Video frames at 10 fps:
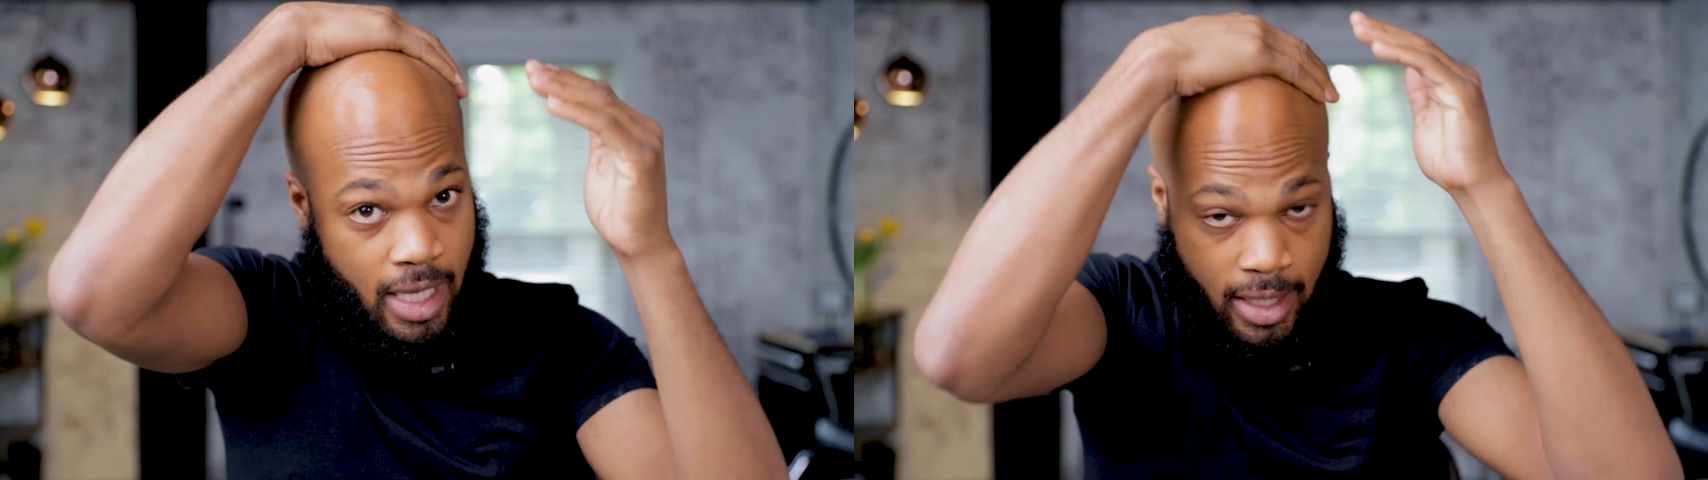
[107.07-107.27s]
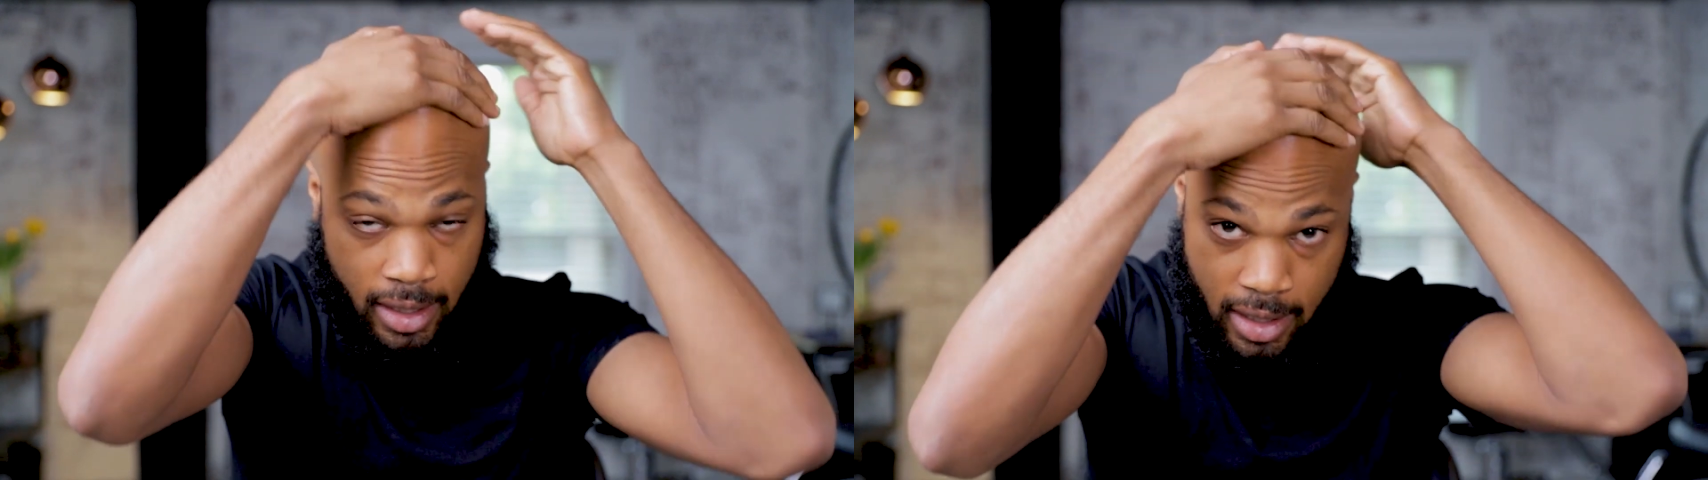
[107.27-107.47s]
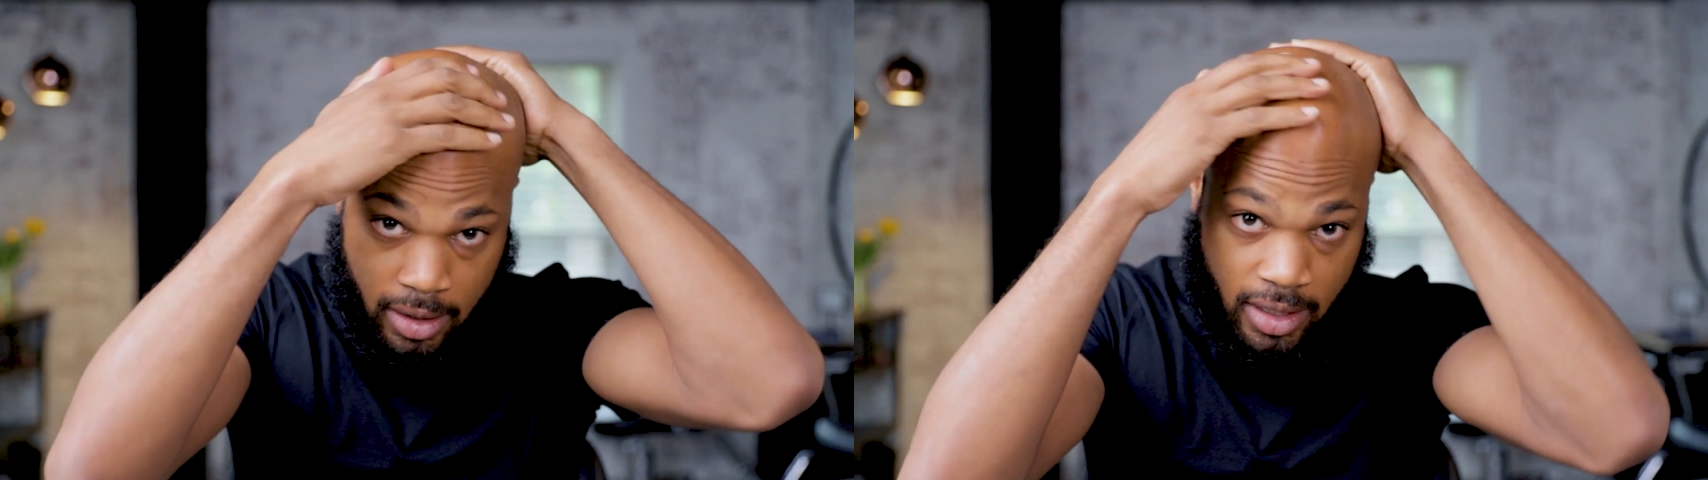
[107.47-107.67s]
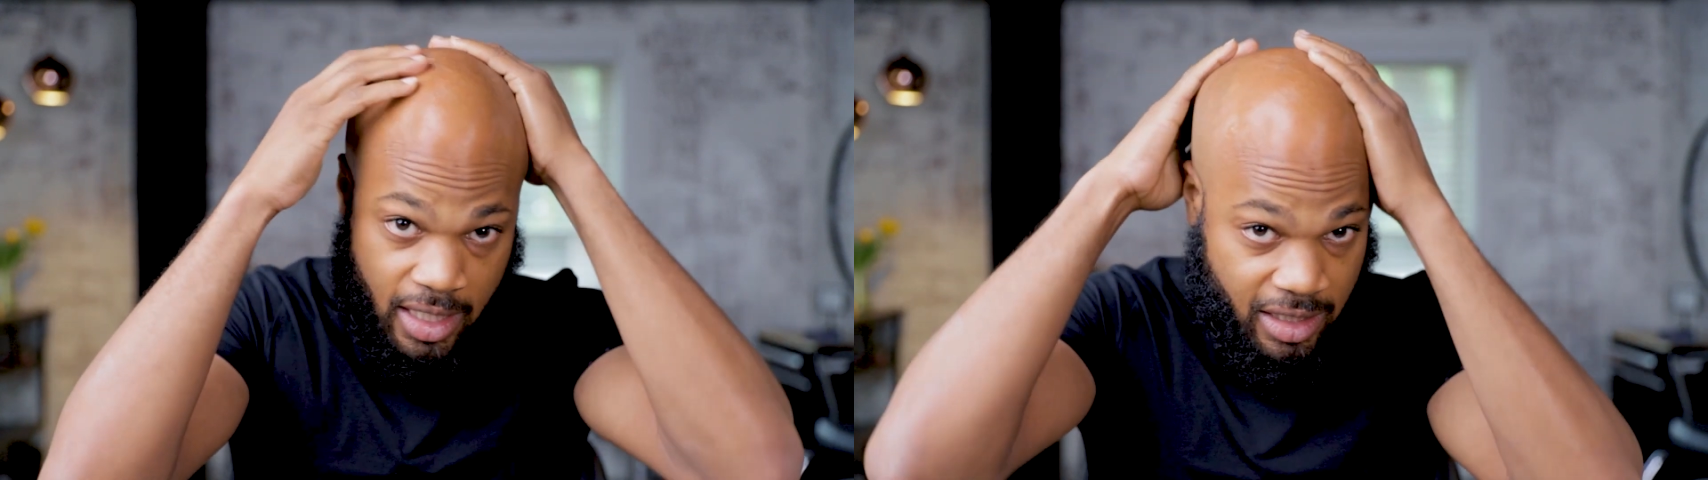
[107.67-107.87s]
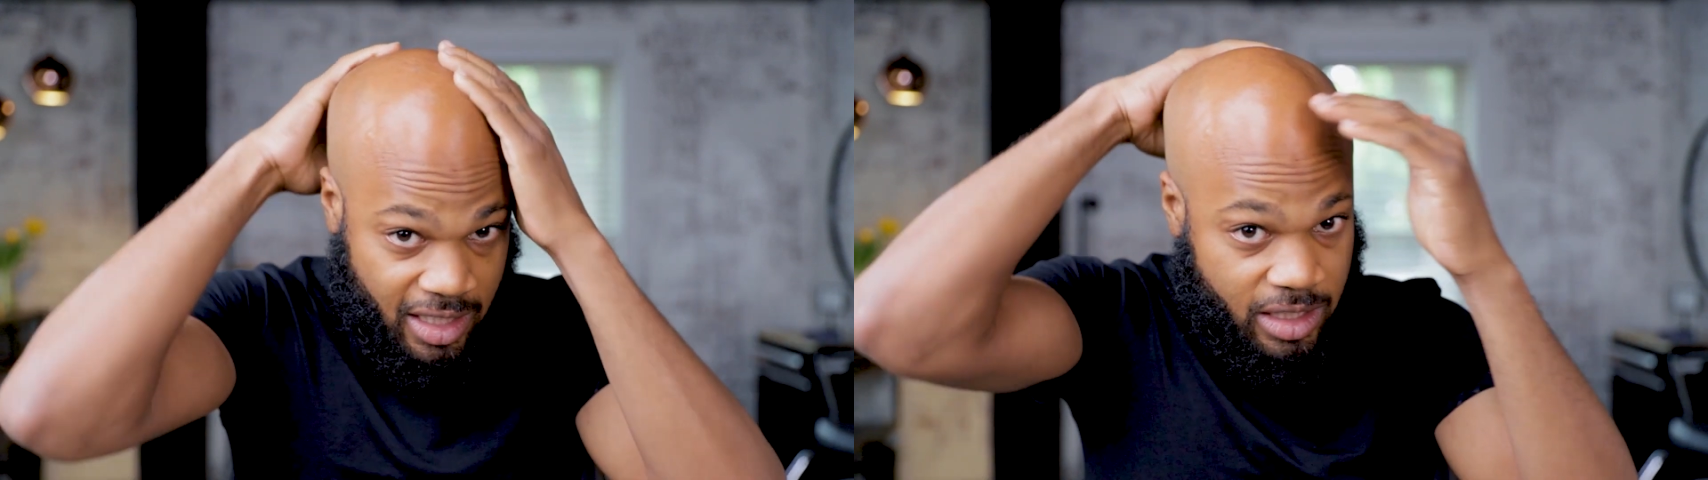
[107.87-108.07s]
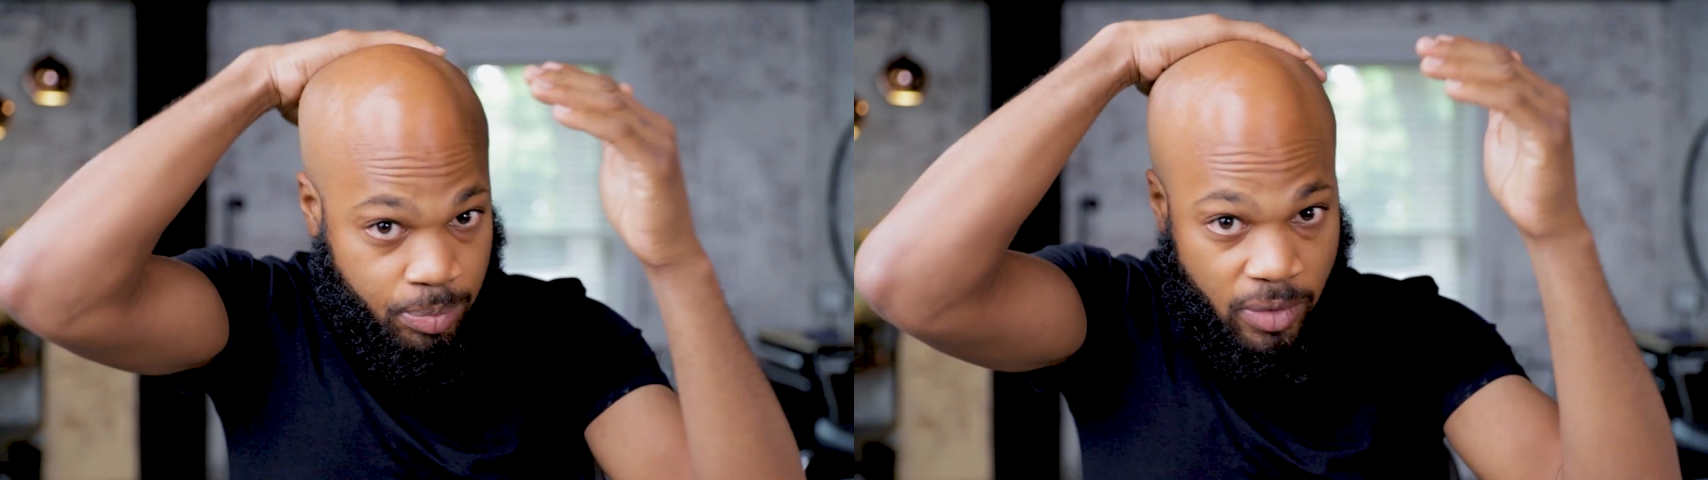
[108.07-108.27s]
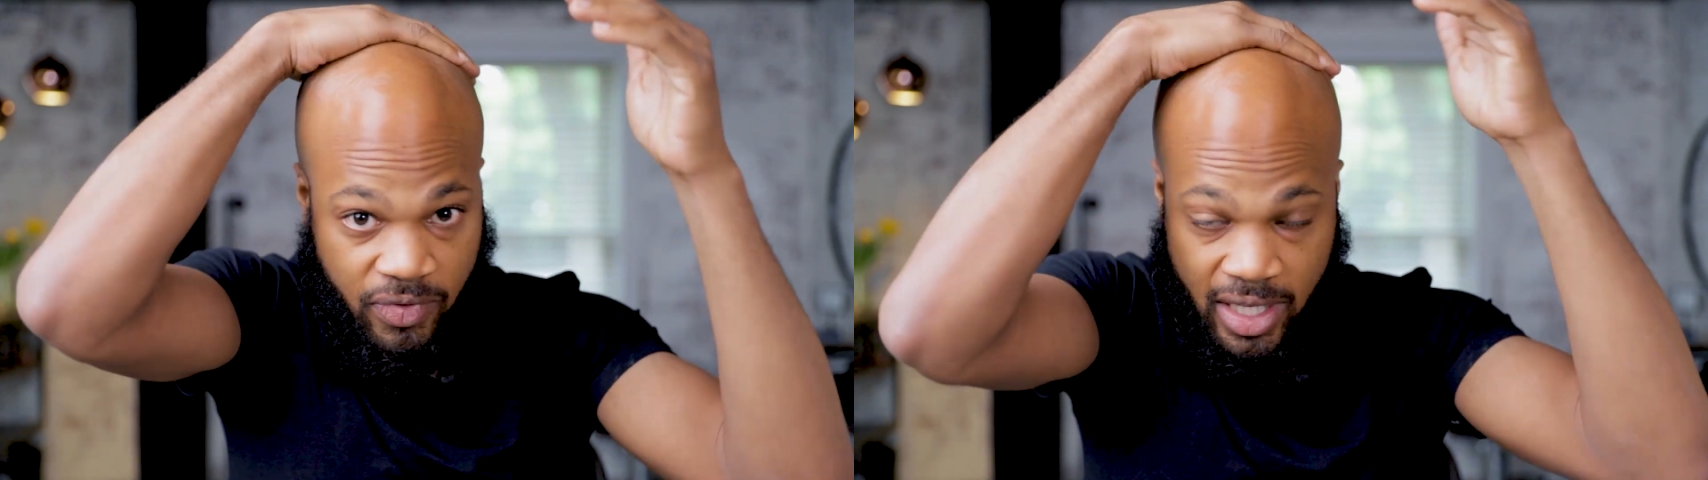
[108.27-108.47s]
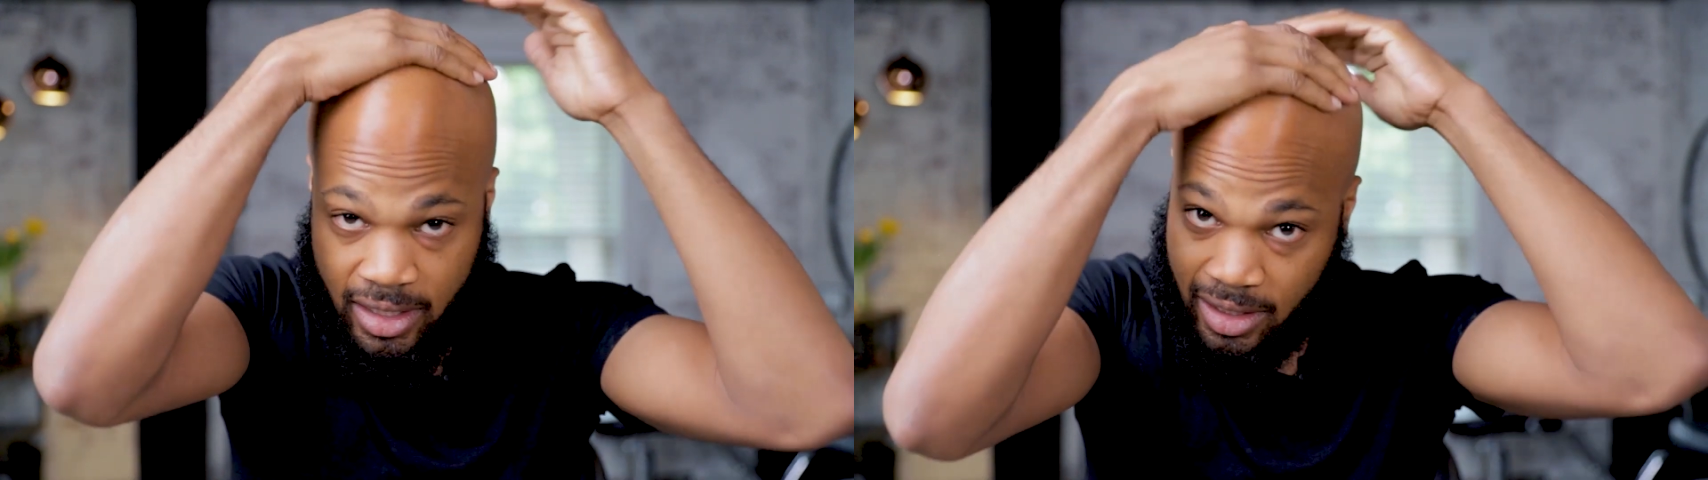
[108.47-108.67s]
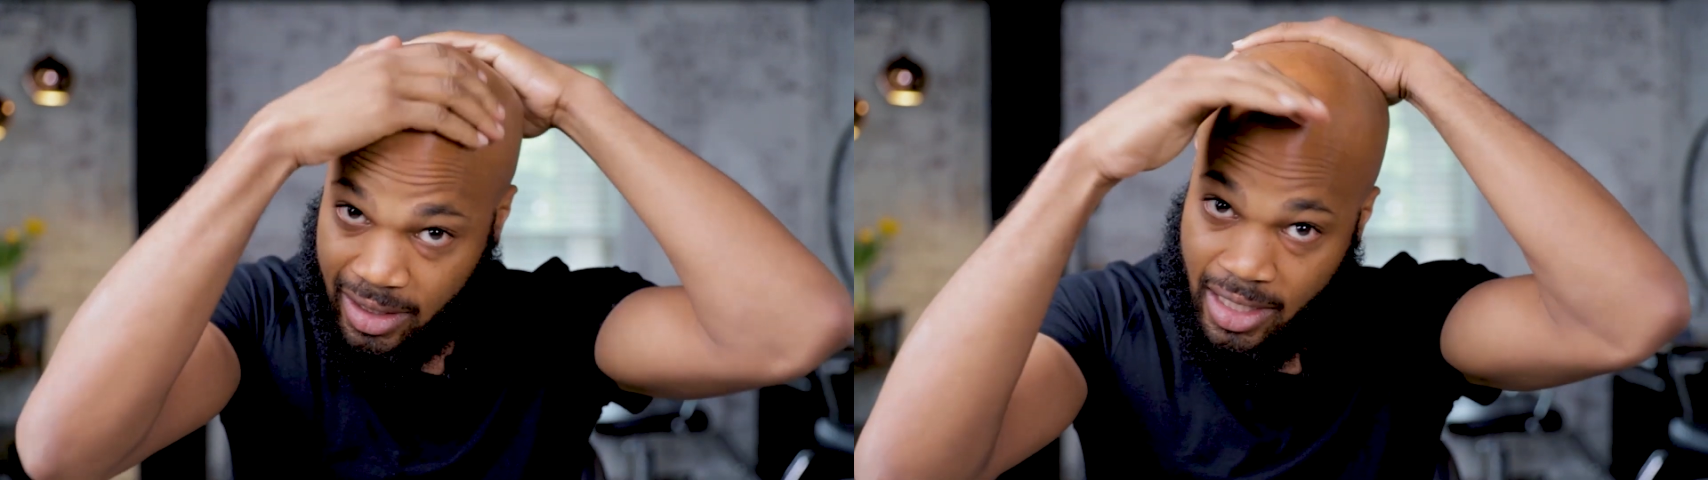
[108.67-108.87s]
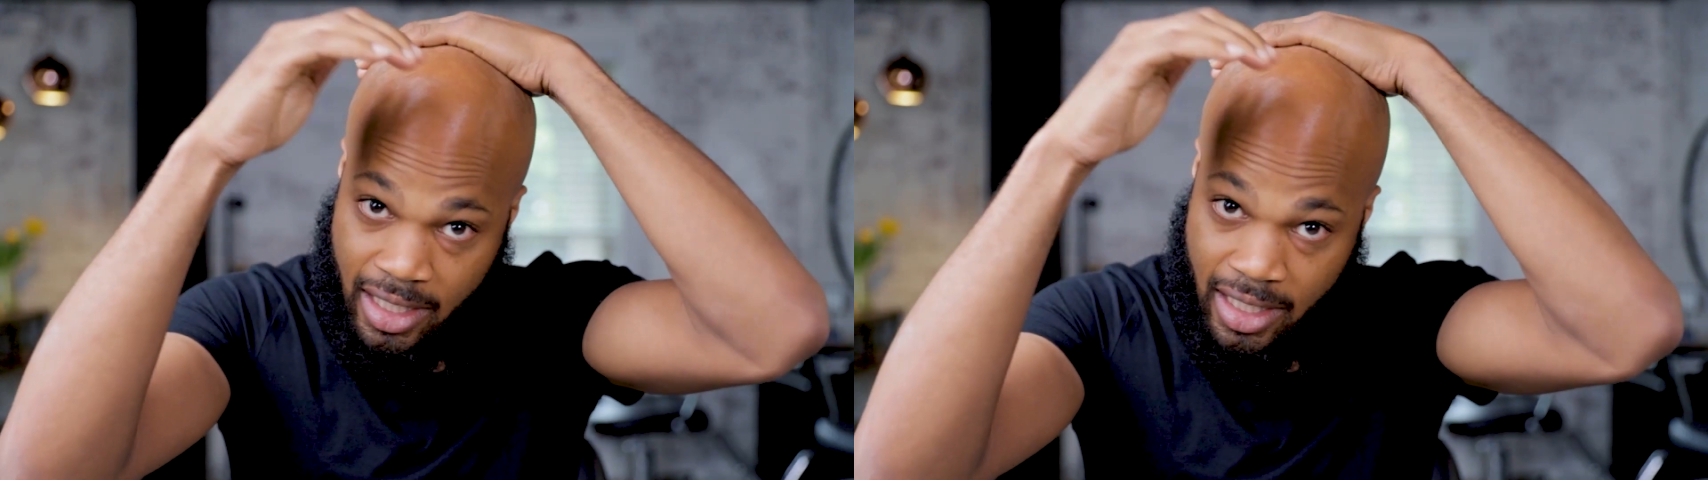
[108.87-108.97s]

And this just prevents